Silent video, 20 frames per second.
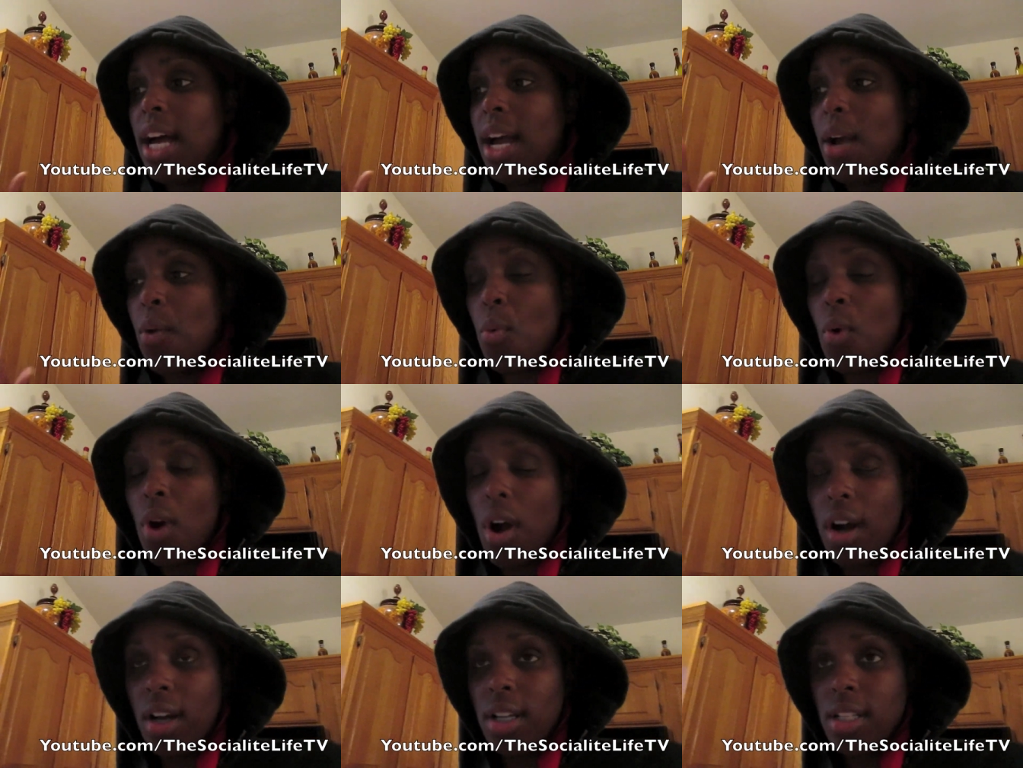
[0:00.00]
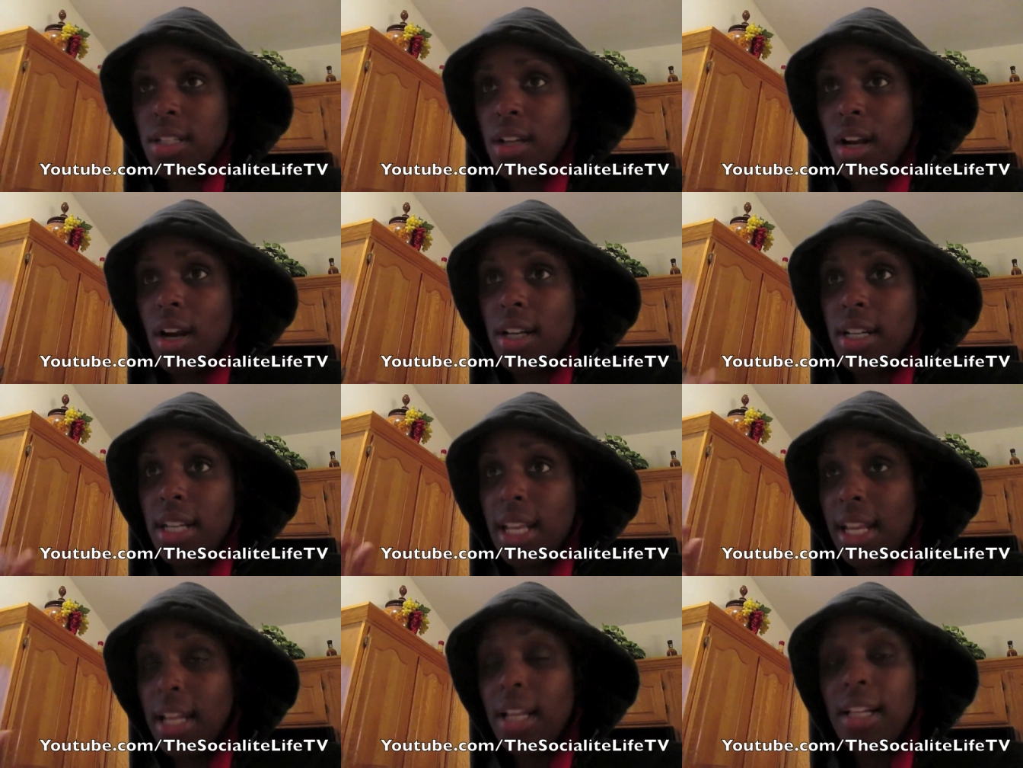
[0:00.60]
I walked on
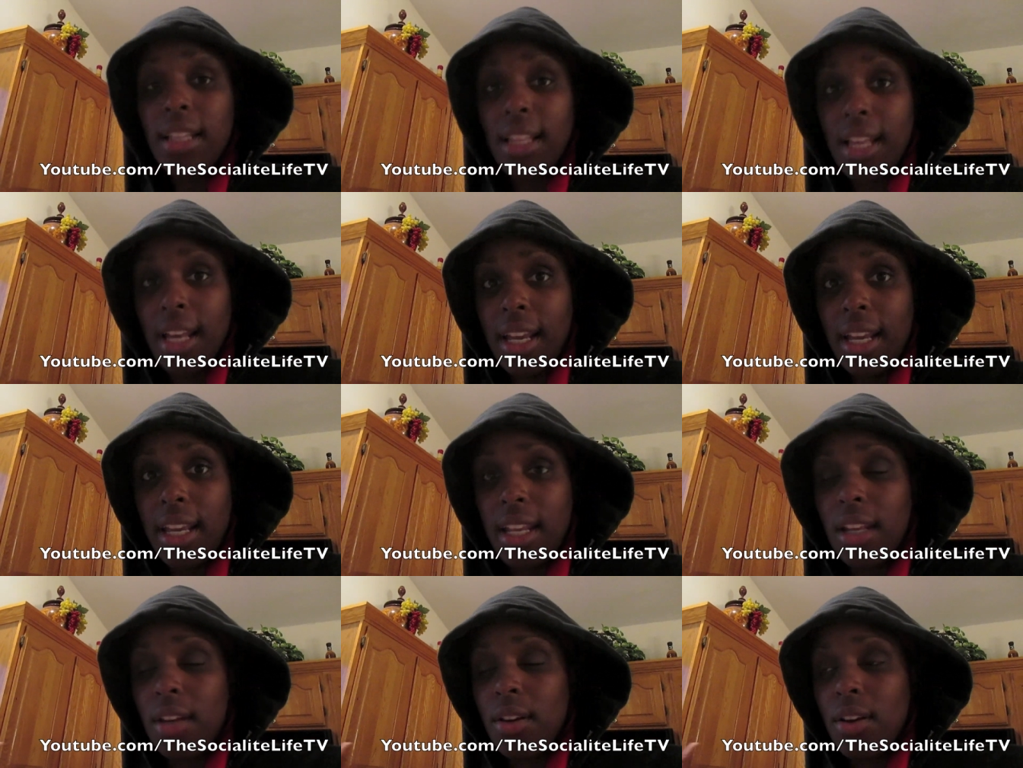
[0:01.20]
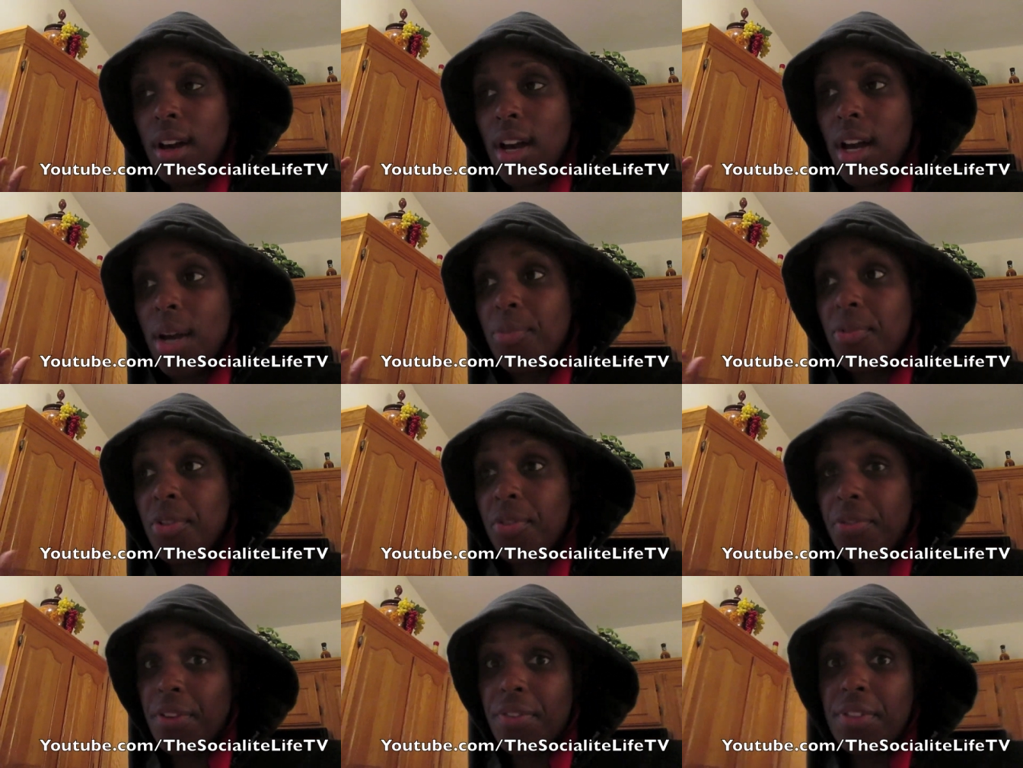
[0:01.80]
an incline um,
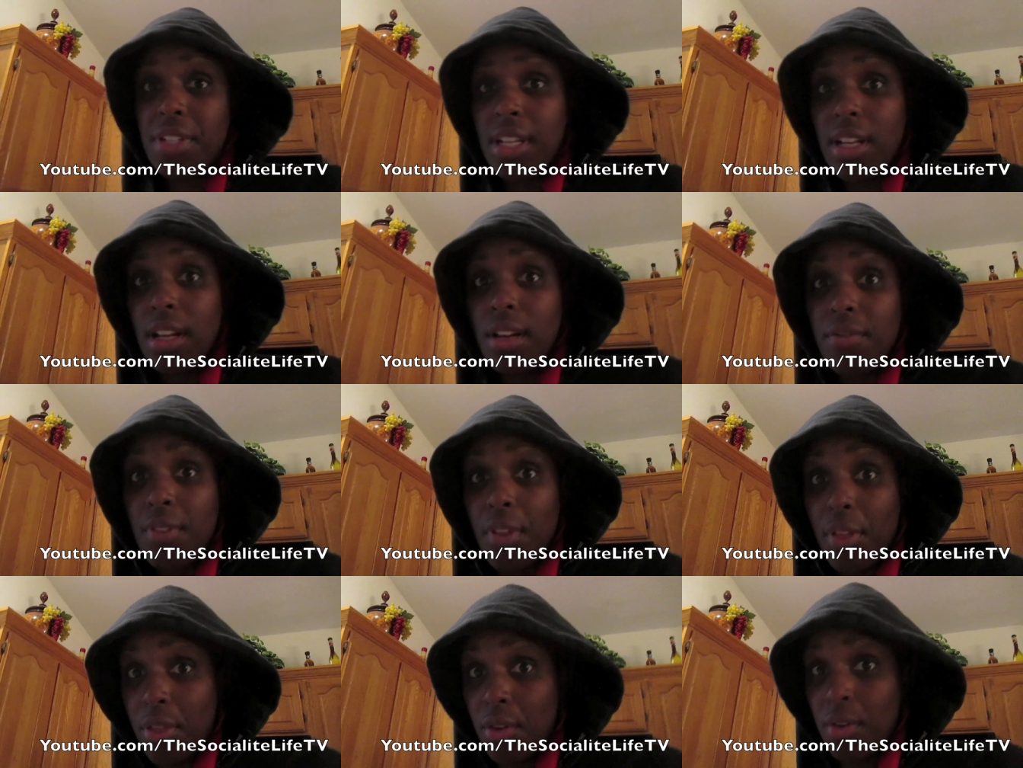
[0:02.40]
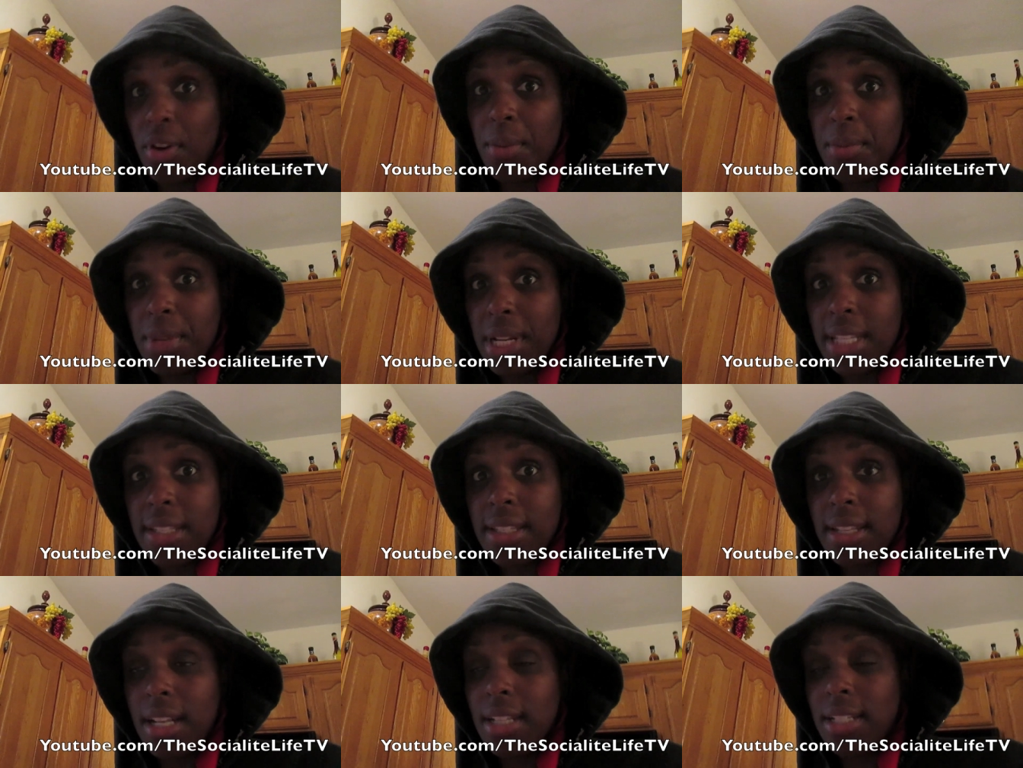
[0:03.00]
for 15 of the 30
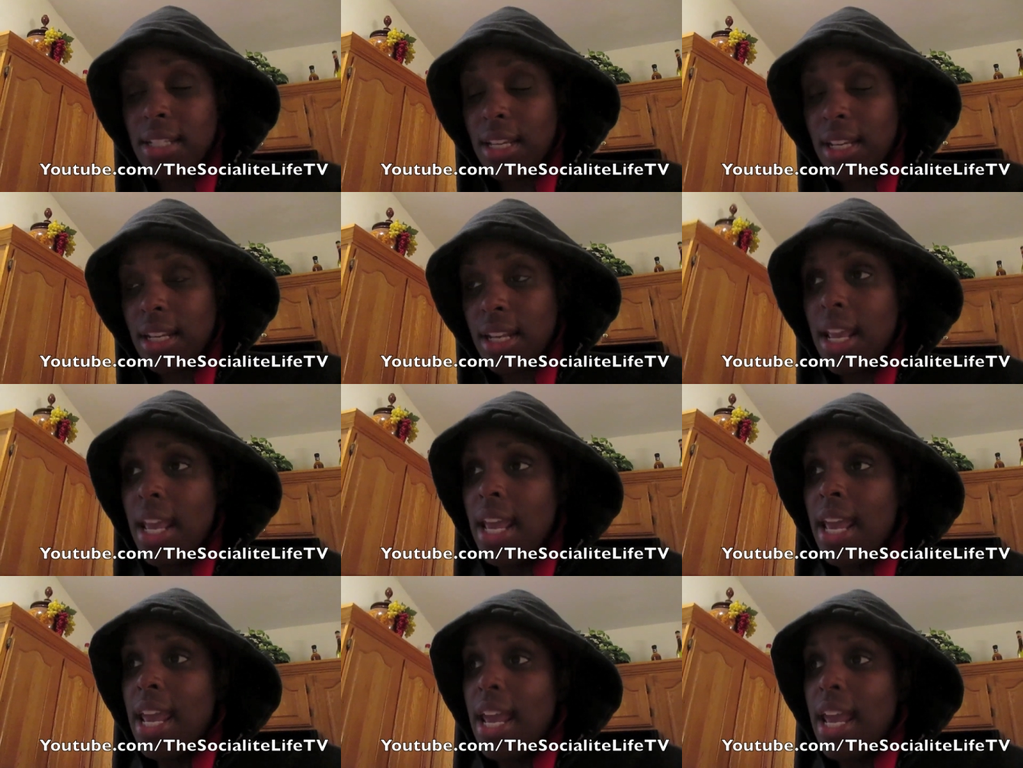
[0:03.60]
minutes that I did.